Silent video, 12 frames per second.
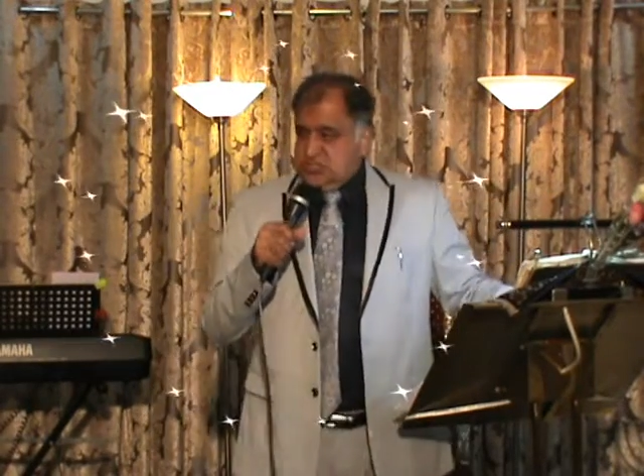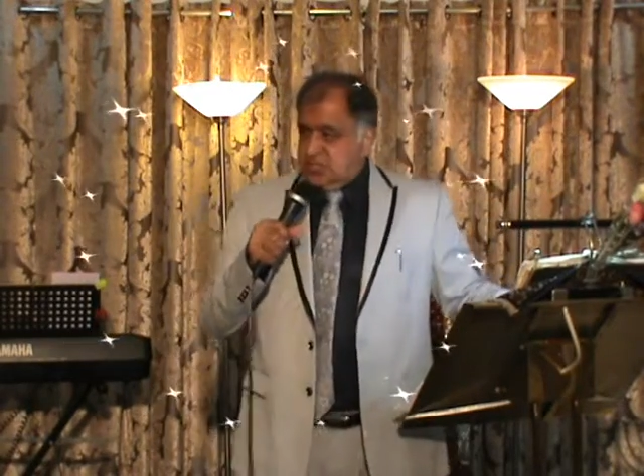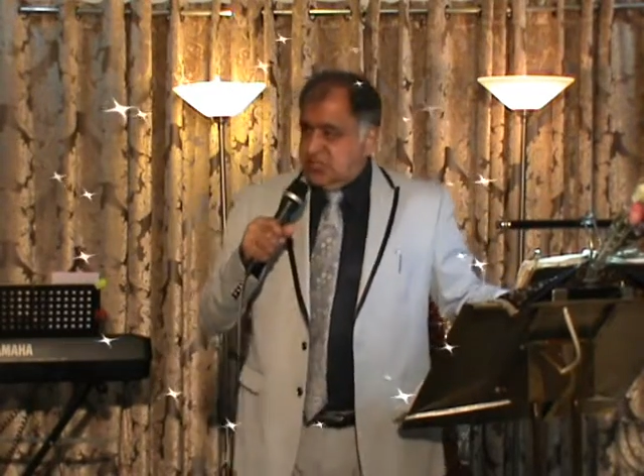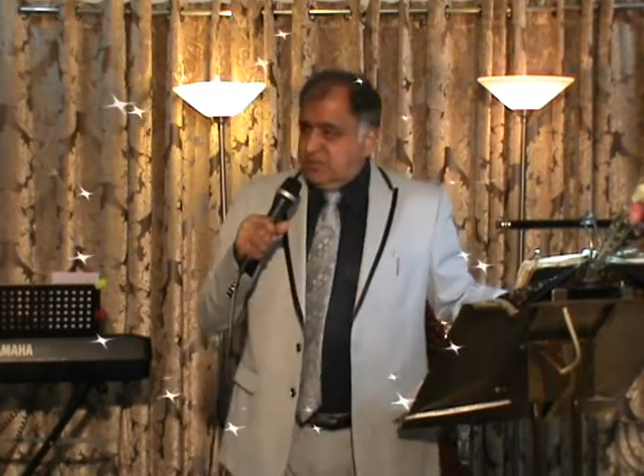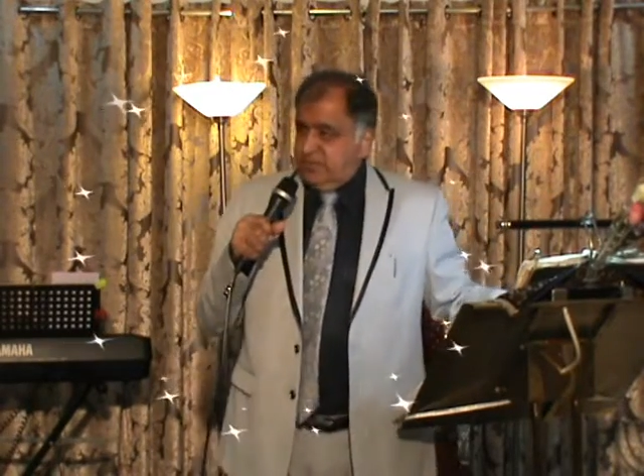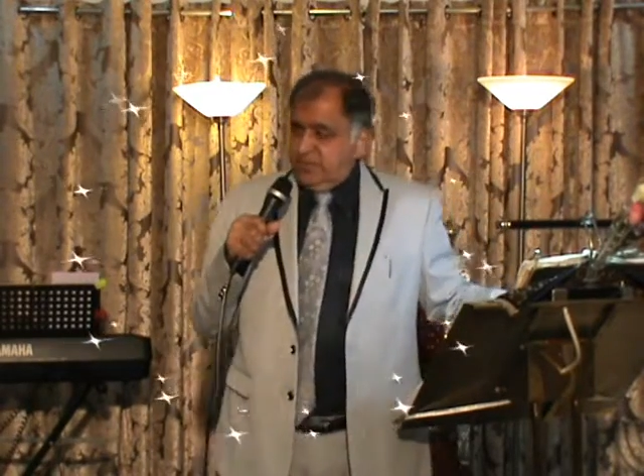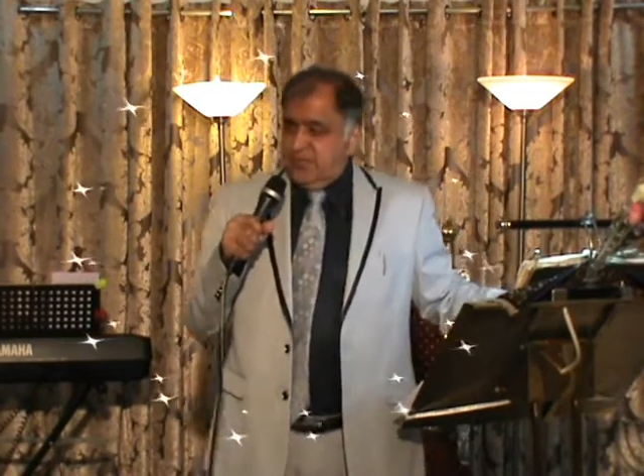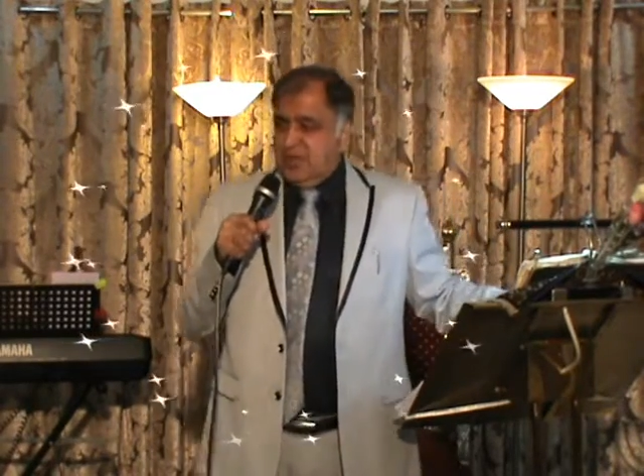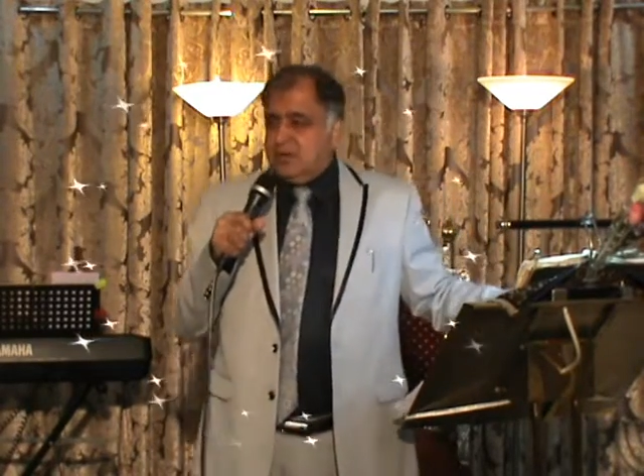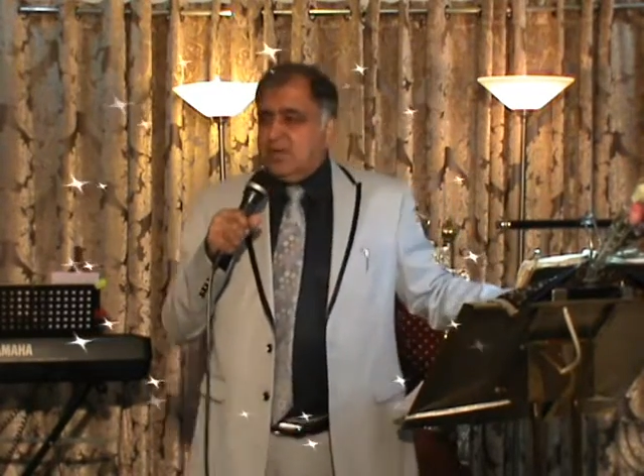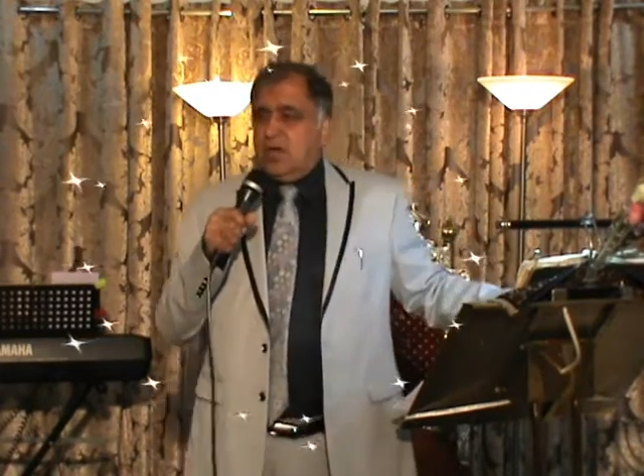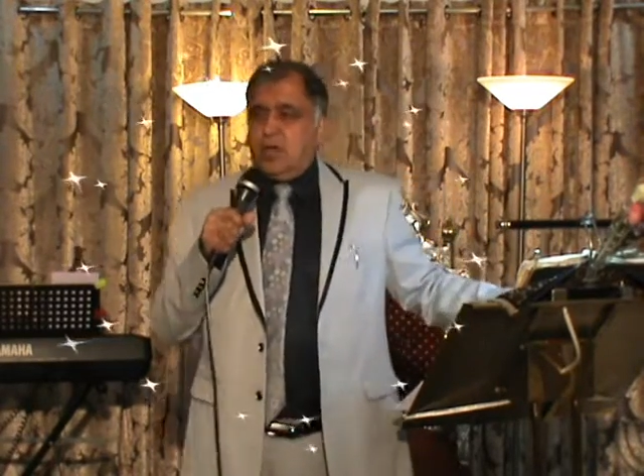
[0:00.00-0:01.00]
you know?
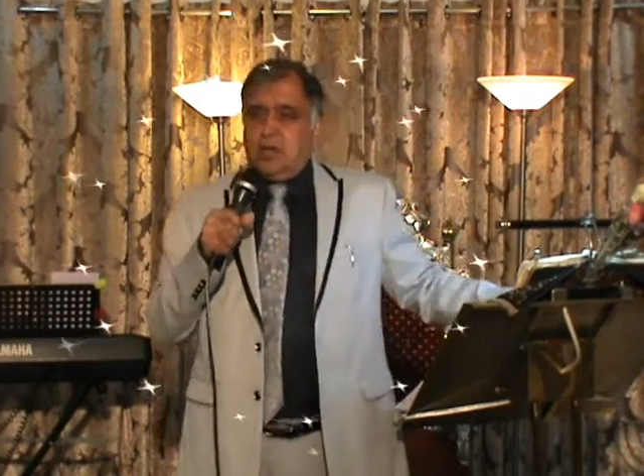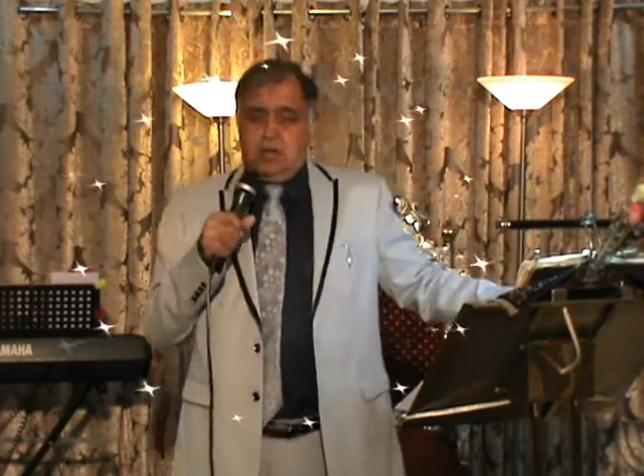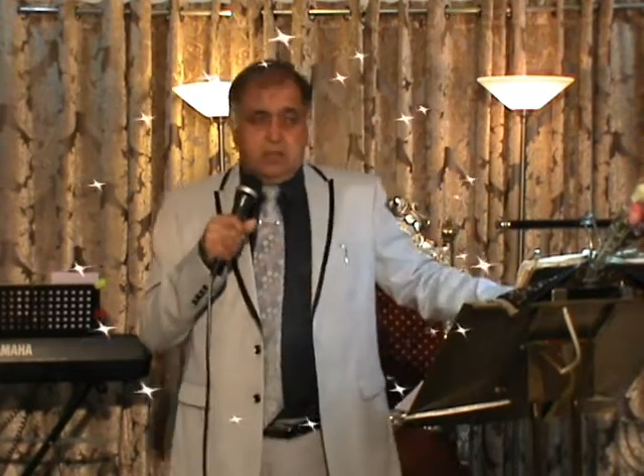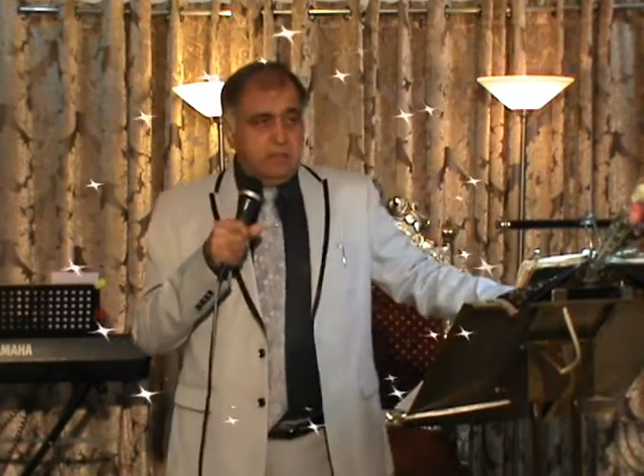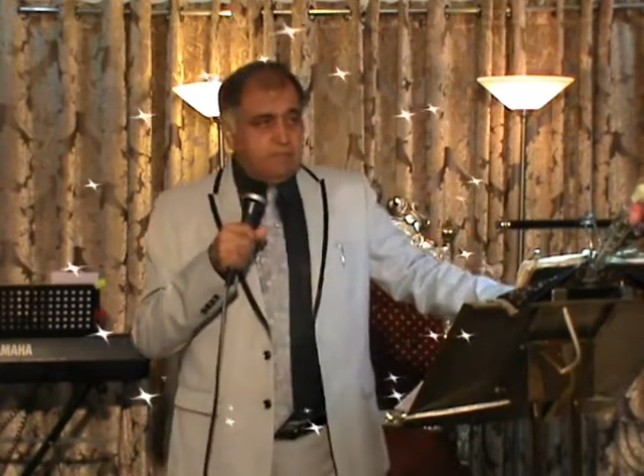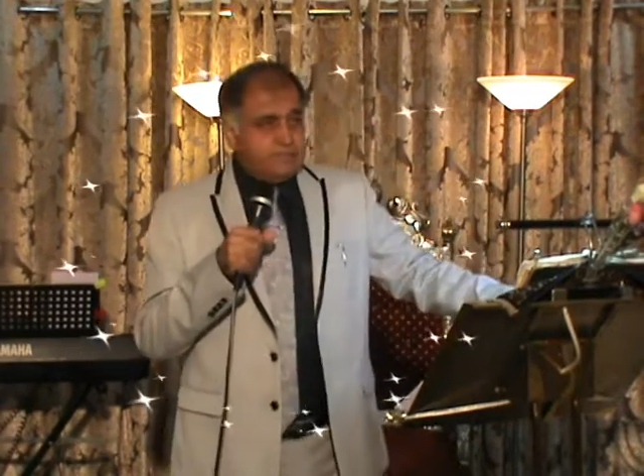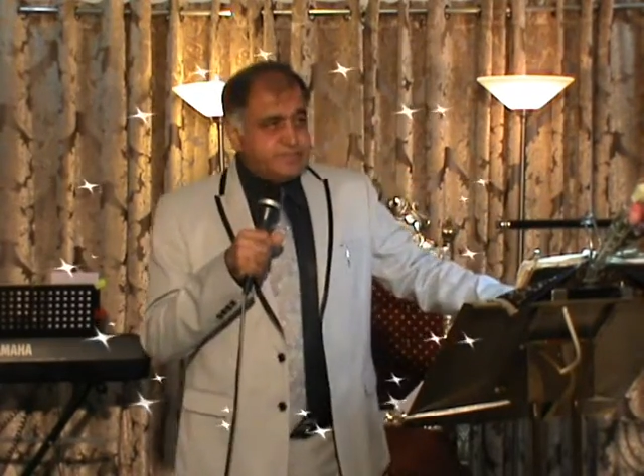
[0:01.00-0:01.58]
Come on.